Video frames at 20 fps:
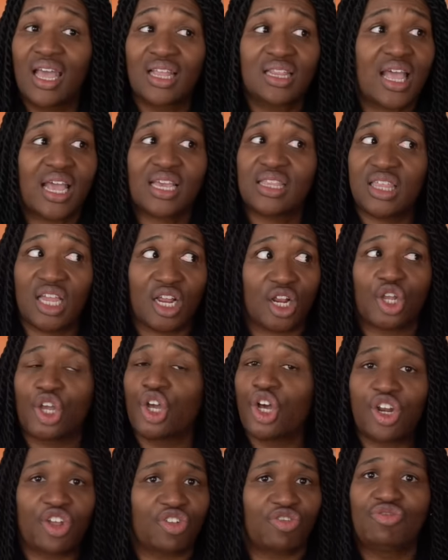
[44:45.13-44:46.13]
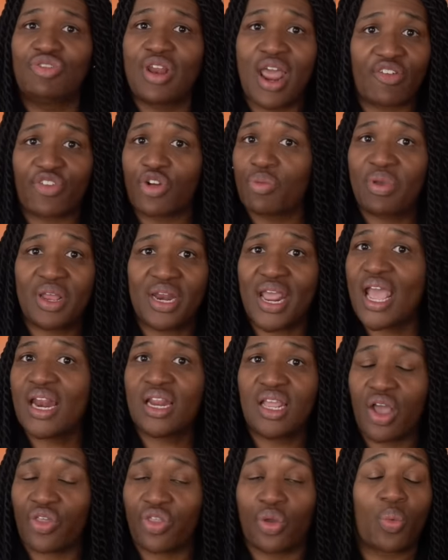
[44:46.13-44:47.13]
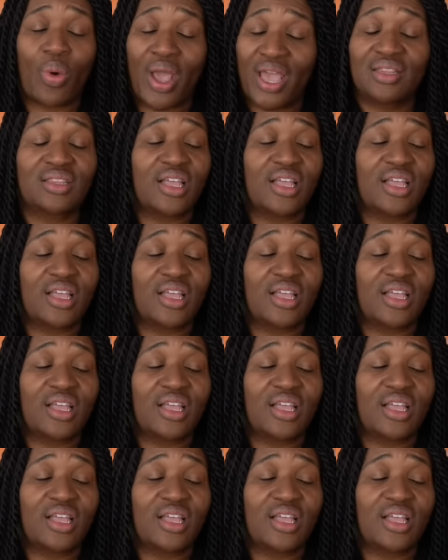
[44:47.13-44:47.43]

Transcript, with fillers: like, there could have never been any other way.